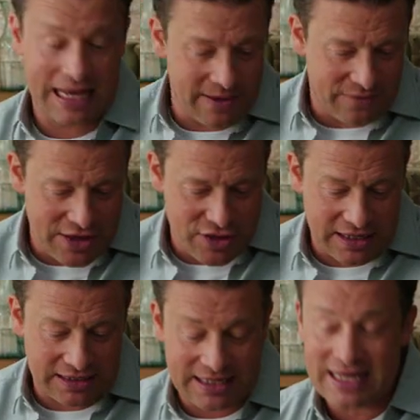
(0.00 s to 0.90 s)
in the
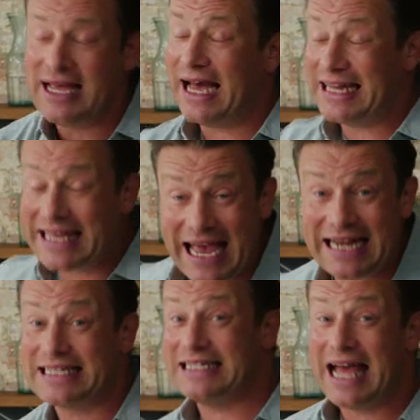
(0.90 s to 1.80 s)
veggies. And
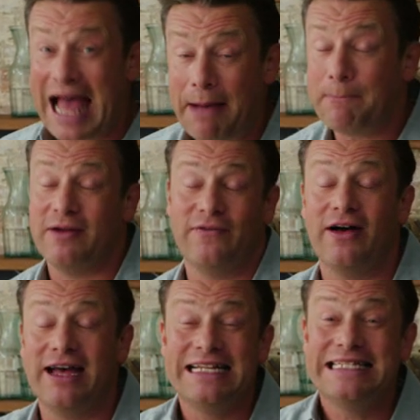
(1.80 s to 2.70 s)
again, it's gonna
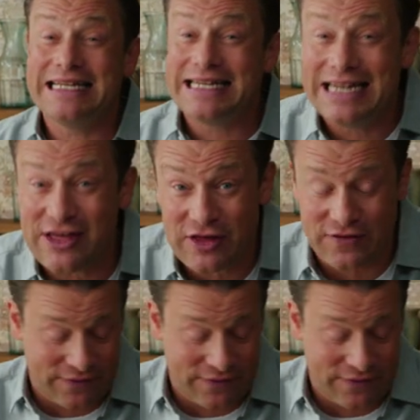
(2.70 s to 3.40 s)
amplify delicious